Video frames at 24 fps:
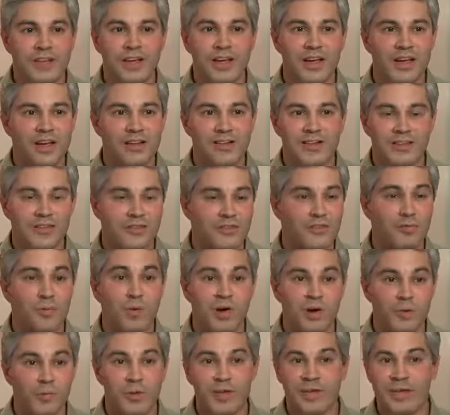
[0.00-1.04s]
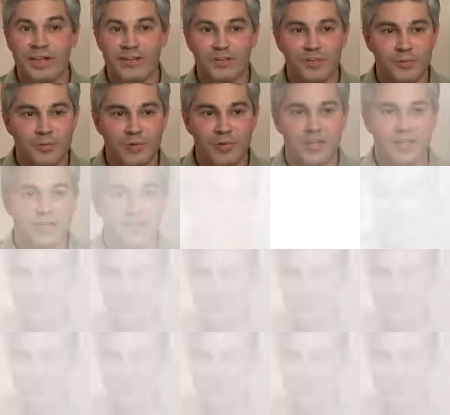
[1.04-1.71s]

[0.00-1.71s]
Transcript: and this is where we need to be.